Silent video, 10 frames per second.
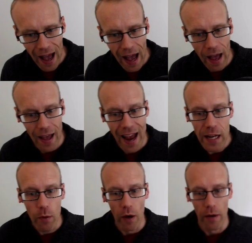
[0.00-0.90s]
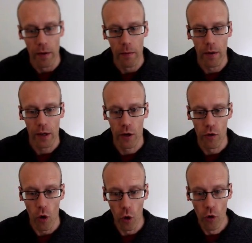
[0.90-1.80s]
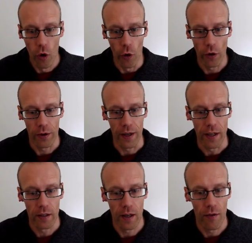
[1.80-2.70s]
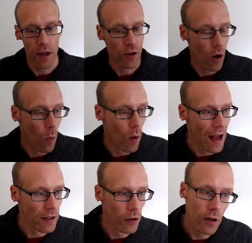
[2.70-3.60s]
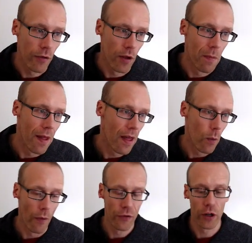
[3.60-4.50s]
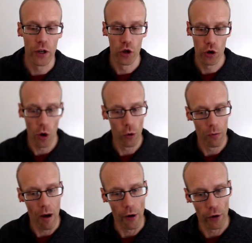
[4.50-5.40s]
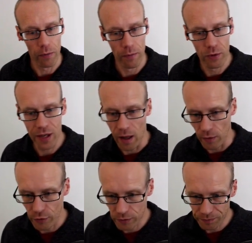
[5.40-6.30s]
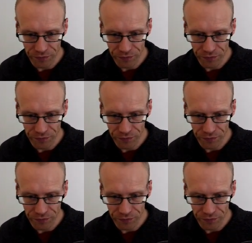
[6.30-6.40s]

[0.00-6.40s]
anyone can unhook these if they don't like the look of them and they want to control the markup themselves,